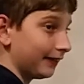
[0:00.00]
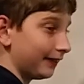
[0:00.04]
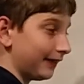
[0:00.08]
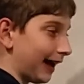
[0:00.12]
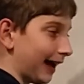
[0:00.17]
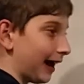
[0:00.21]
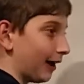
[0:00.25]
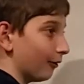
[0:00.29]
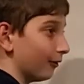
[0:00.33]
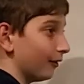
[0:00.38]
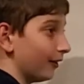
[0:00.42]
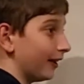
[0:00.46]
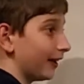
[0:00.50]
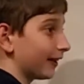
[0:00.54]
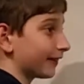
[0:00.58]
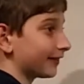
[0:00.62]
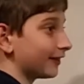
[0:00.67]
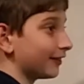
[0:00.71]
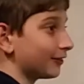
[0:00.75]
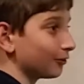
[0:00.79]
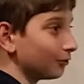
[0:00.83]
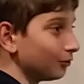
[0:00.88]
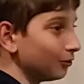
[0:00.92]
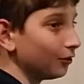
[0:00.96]
Now,
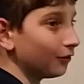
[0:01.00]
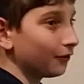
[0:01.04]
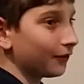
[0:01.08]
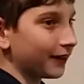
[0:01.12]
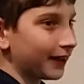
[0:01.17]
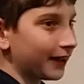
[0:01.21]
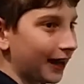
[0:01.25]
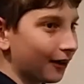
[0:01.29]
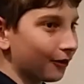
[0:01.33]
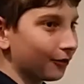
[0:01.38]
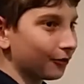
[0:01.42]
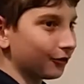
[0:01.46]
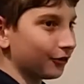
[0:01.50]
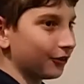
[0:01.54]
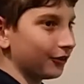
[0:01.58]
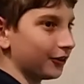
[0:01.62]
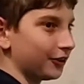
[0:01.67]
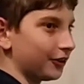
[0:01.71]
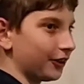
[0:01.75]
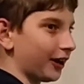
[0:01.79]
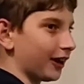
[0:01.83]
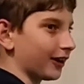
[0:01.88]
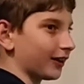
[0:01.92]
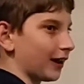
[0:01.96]
since all of the angles in
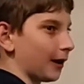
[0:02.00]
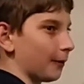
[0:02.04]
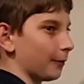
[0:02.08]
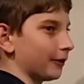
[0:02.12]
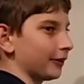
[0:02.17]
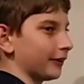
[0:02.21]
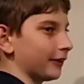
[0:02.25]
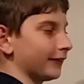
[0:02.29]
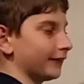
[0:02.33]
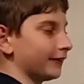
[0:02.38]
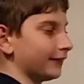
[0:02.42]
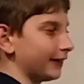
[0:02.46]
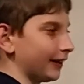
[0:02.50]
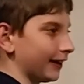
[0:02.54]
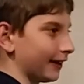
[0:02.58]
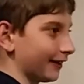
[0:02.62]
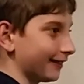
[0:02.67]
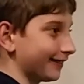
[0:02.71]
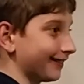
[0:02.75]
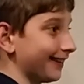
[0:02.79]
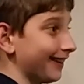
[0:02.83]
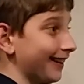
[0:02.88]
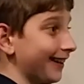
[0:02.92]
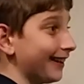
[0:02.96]
the diagram are
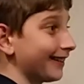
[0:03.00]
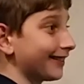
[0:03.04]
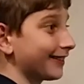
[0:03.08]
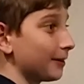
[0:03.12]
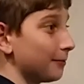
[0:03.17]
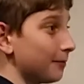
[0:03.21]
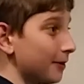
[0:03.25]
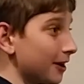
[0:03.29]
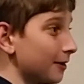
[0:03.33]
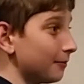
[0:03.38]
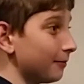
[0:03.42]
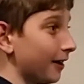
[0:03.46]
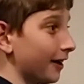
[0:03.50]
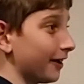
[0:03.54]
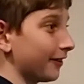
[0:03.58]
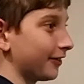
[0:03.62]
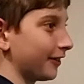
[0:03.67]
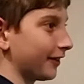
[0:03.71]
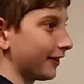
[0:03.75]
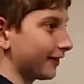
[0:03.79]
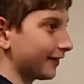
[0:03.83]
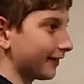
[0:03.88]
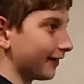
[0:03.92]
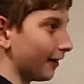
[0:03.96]
distinct, to minimise
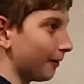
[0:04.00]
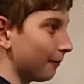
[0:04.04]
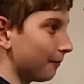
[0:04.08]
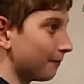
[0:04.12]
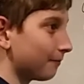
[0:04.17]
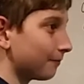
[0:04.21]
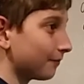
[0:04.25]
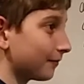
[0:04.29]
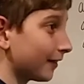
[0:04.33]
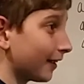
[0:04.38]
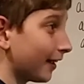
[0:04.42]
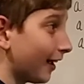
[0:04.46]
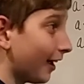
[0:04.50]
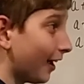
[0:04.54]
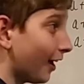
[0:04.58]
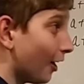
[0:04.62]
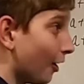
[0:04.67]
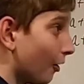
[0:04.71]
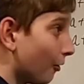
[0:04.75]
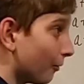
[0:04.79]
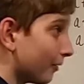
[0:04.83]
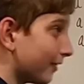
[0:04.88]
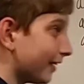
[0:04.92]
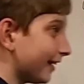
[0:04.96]
this sum,
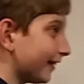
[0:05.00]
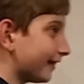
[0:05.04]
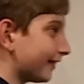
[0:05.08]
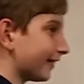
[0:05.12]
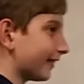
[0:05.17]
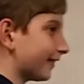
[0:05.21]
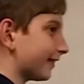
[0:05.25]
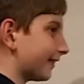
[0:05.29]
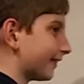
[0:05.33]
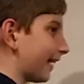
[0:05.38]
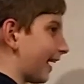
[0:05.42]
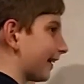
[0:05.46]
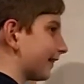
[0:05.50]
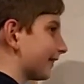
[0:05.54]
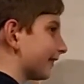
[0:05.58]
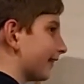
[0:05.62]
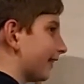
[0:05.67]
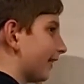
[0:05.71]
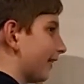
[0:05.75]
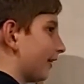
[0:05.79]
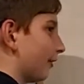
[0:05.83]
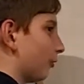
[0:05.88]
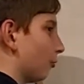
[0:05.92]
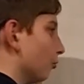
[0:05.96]
we need to set
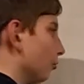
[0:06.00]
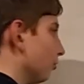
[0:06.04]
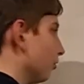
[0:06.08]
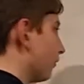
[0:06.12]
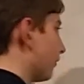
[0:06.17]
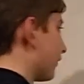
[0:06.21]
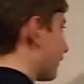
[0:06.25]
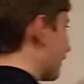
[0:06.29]
all